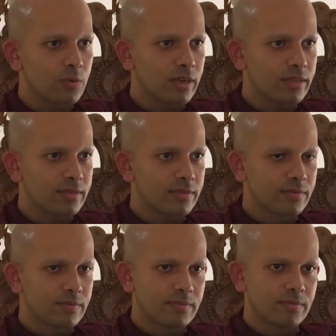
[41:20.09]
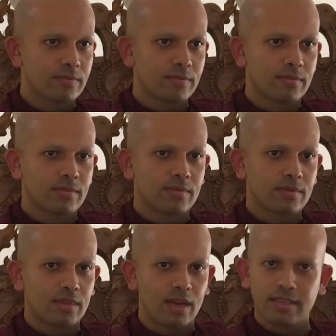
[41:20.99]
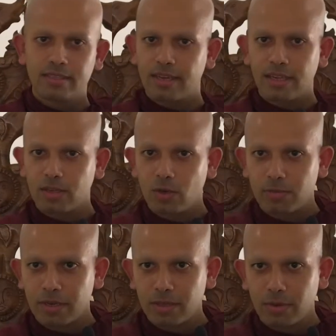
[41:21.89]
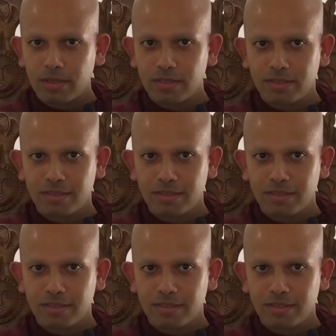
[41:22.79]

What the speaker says: while. I didn't say alcohol, by the way.